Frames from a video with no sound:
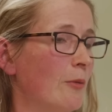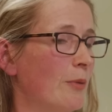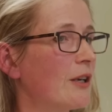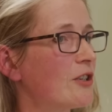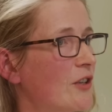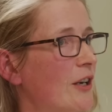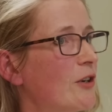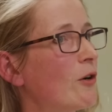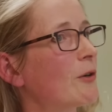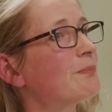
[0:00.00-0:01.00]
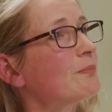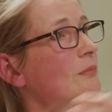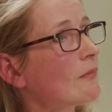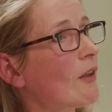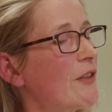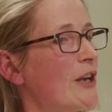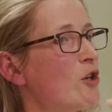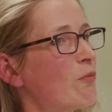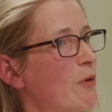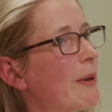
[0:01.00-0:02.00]
because they're not, they're
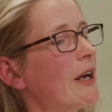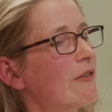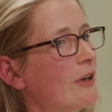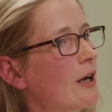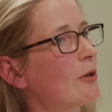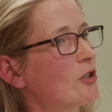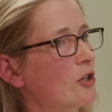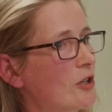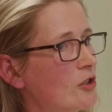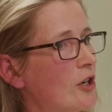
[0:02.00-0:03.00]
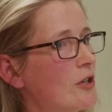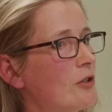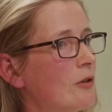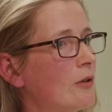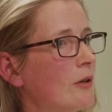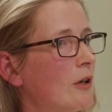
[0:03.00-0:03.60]
not prepared for how much it does change you